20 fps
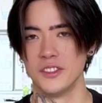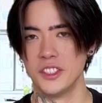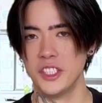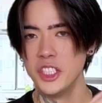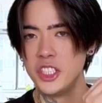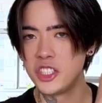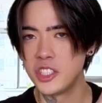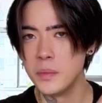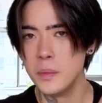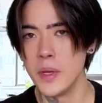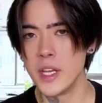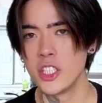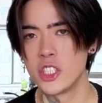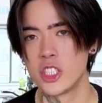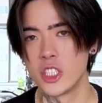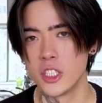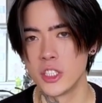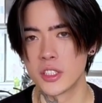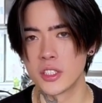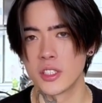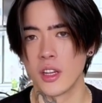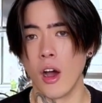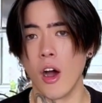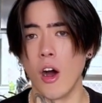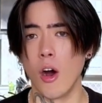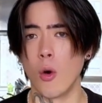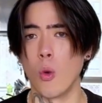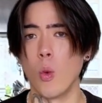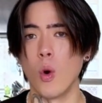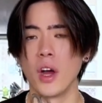These images
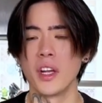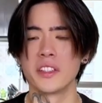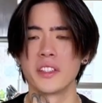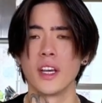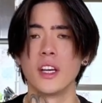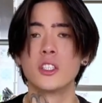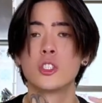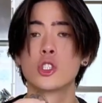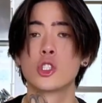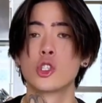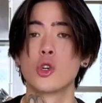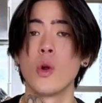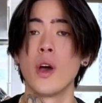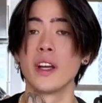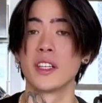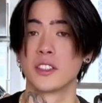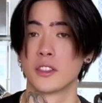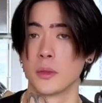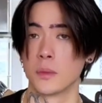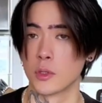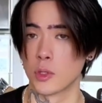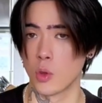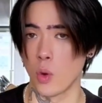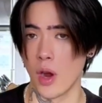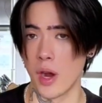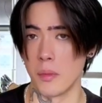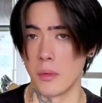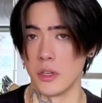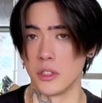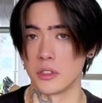are what attracts
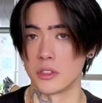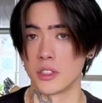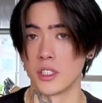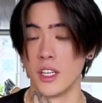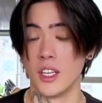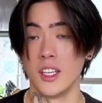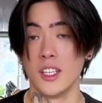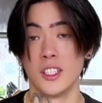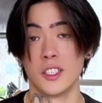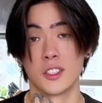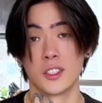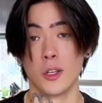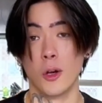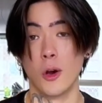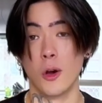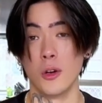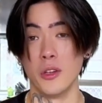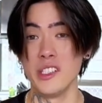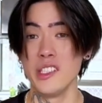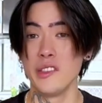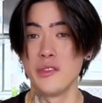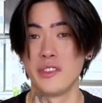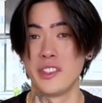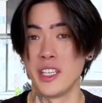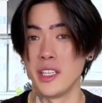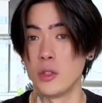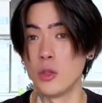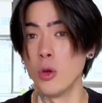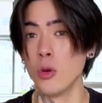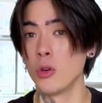subscribers. So if
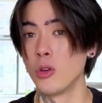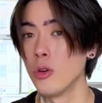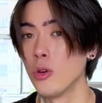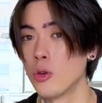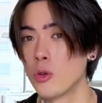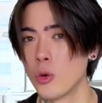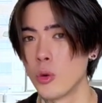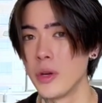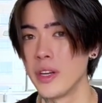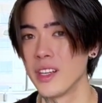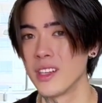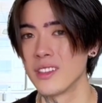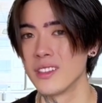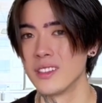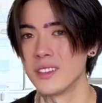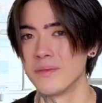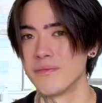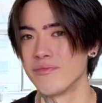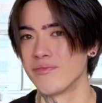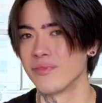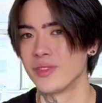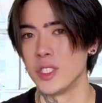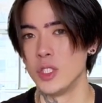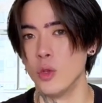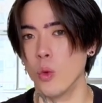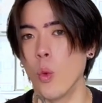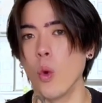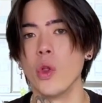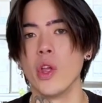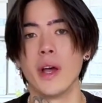they don't look real,
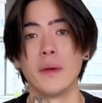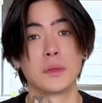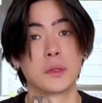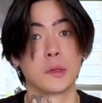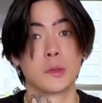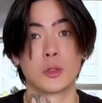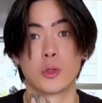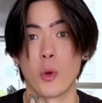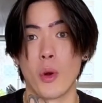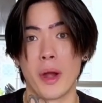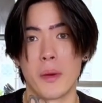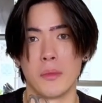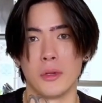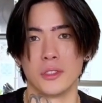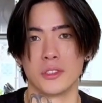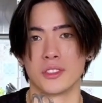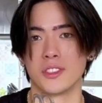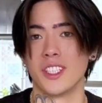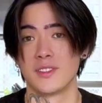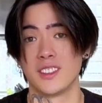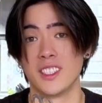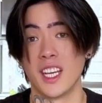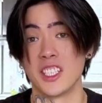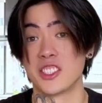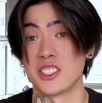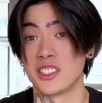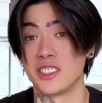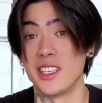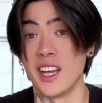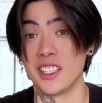you won't have subscribers.
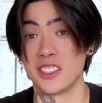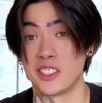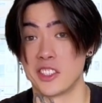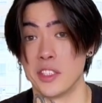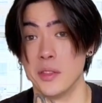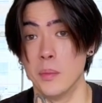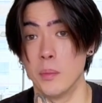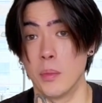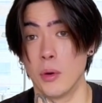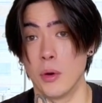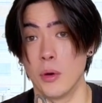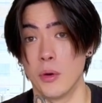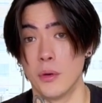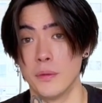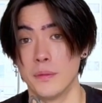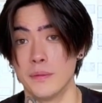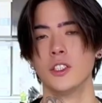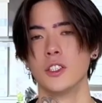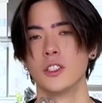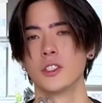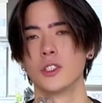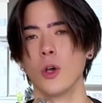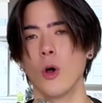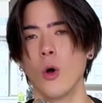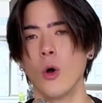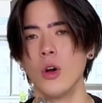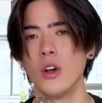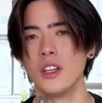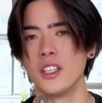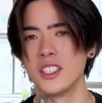That's that simple.
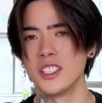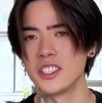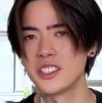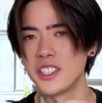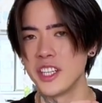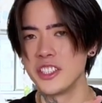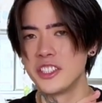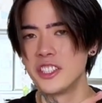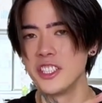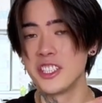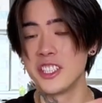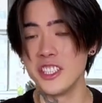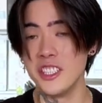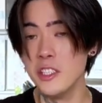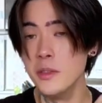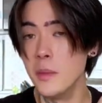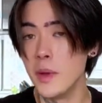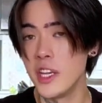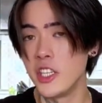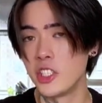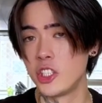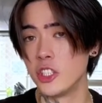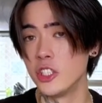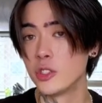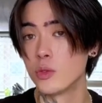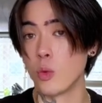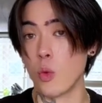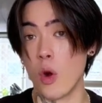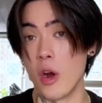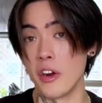So static
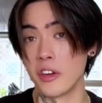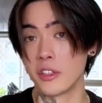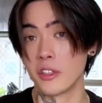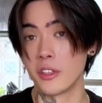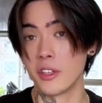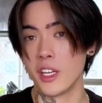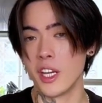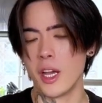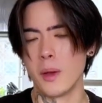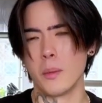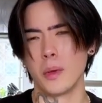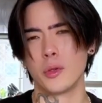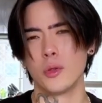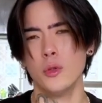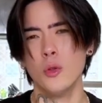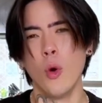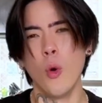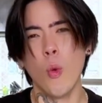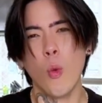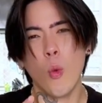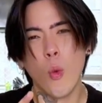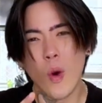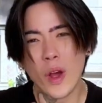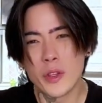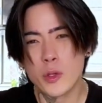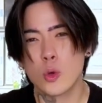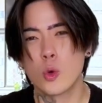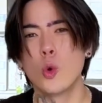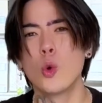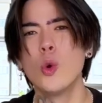images work, but you know
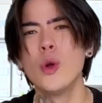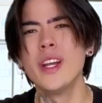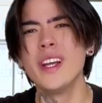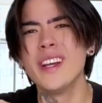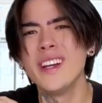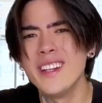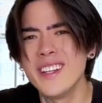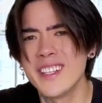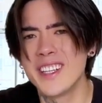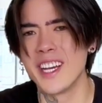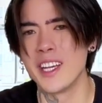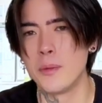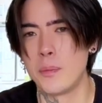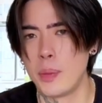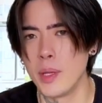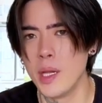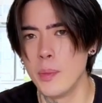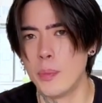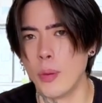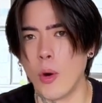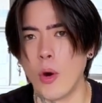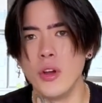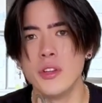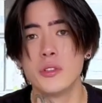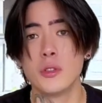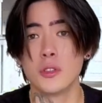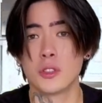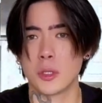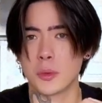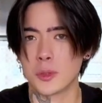what really get people
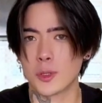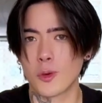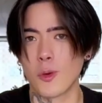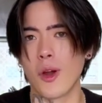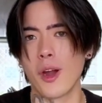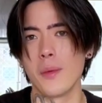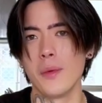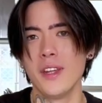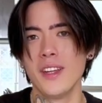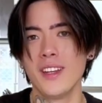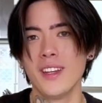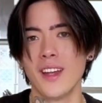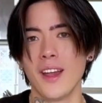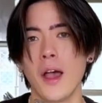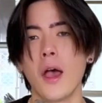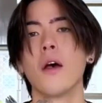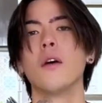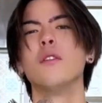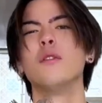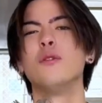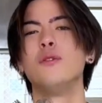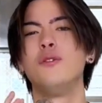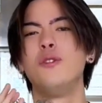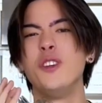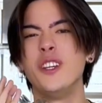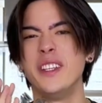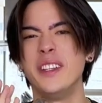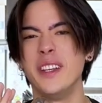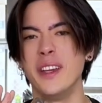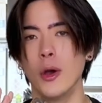into subscribing?
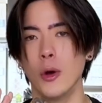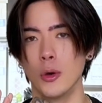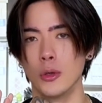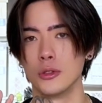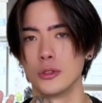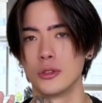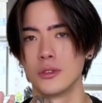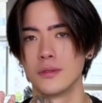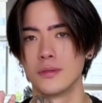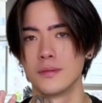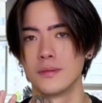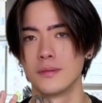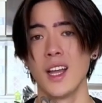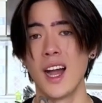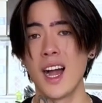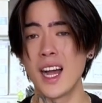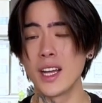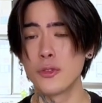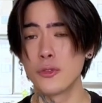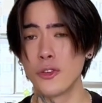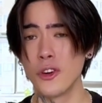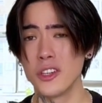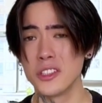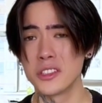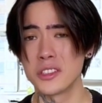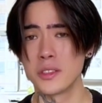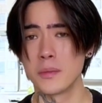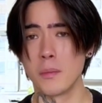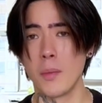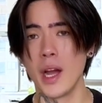Videos. At
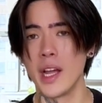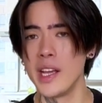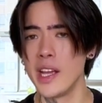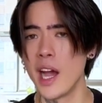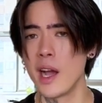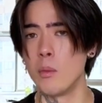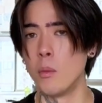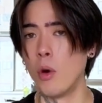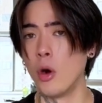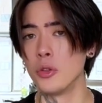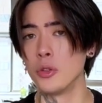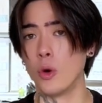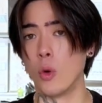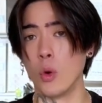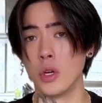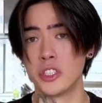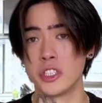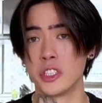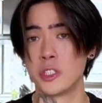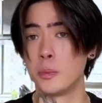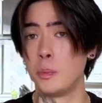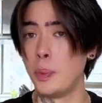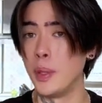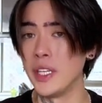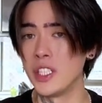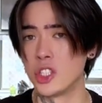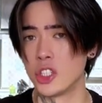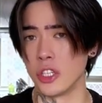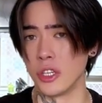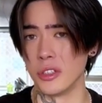first, my AI model were just
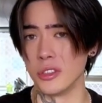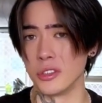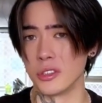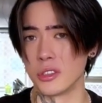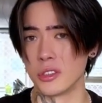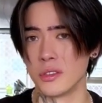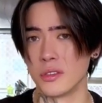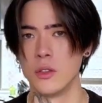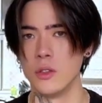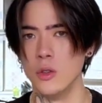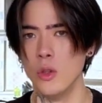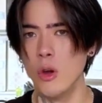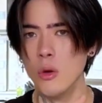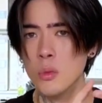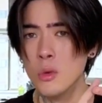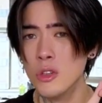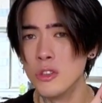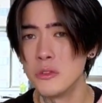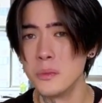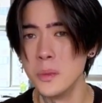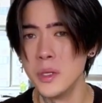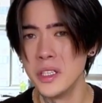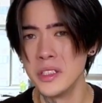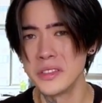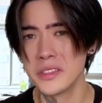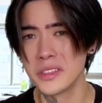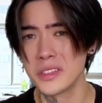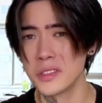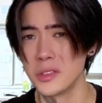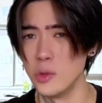pictures, no
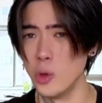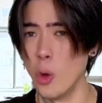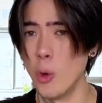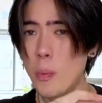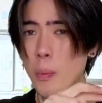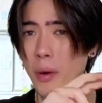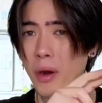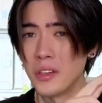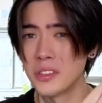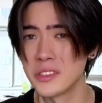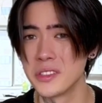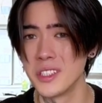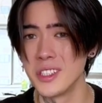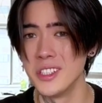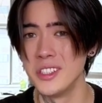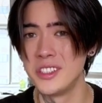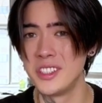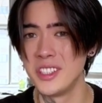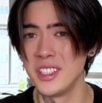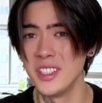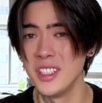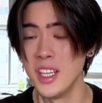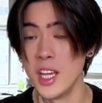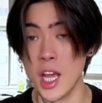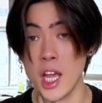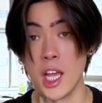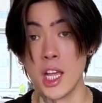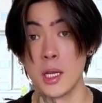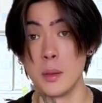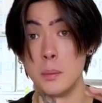movement, no personality,
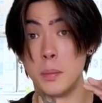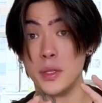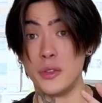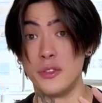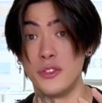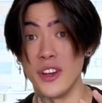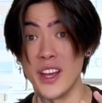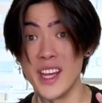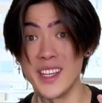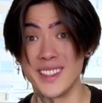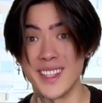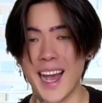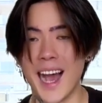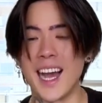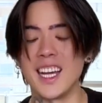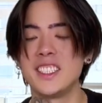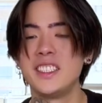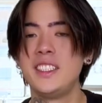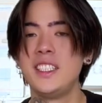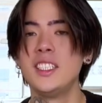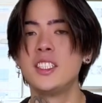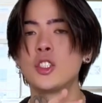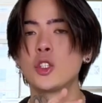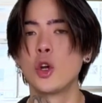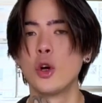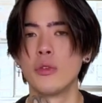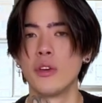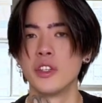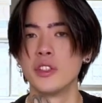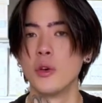but then I
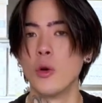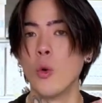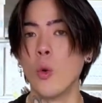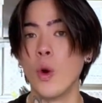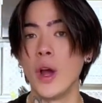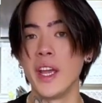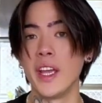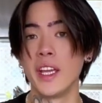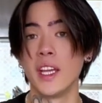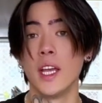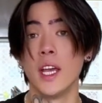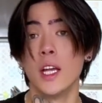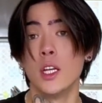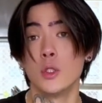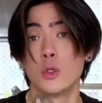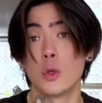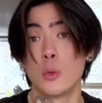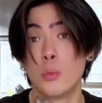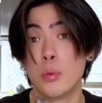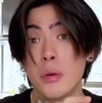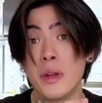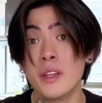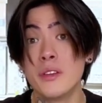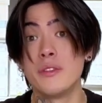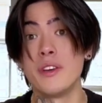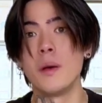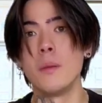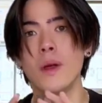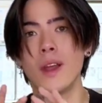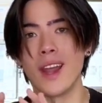discovered a way to
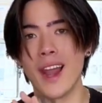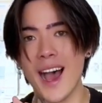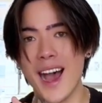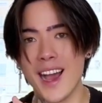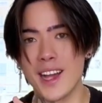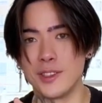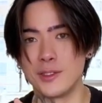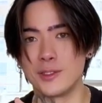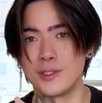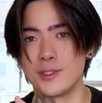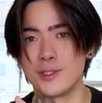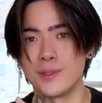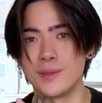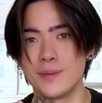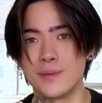bring them alive.